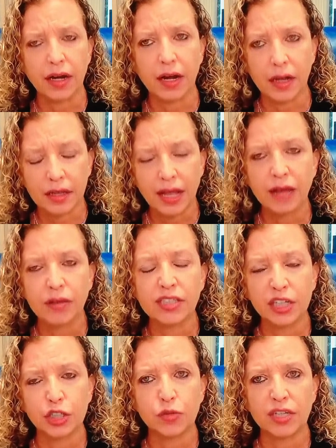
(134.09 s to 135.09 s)
I, that
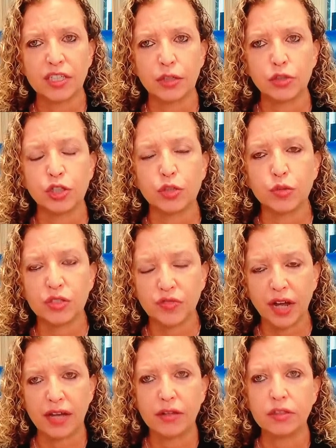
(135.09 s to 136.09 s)
censure resolution was
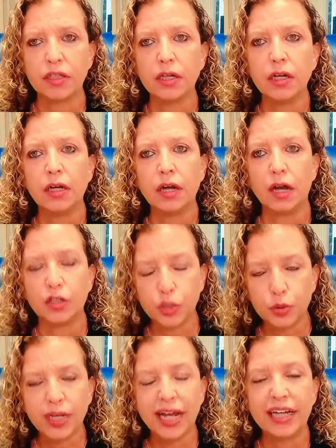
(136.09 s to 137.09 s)
filed uh,
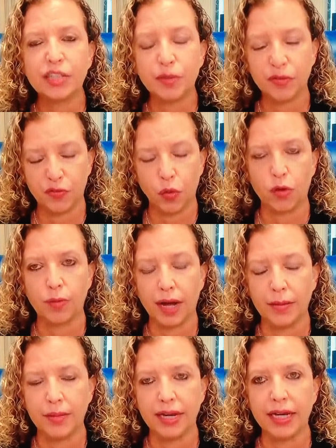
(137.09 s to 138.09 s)
two days before by
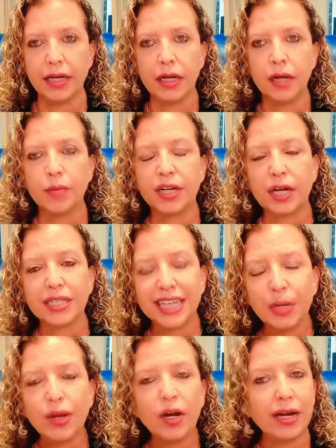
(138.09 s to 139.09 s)
me because
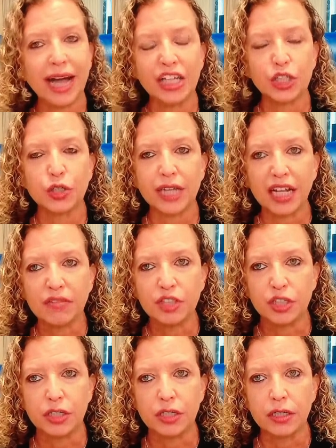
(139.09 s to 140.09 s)
he went on national
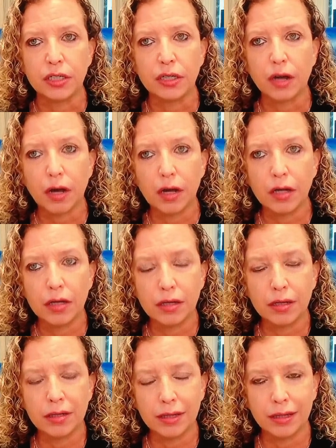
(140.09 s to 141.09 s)
television uh, the,
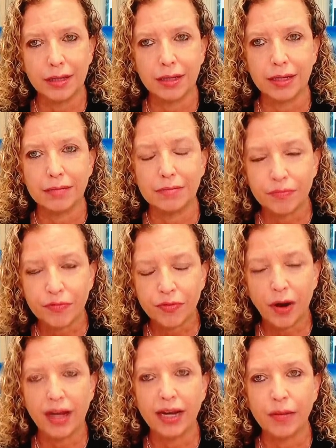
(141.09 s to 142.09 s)
the, the
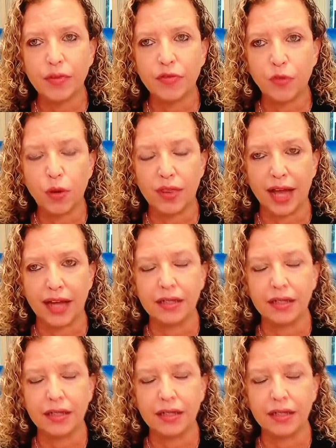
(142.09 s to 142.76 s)
Friday before that,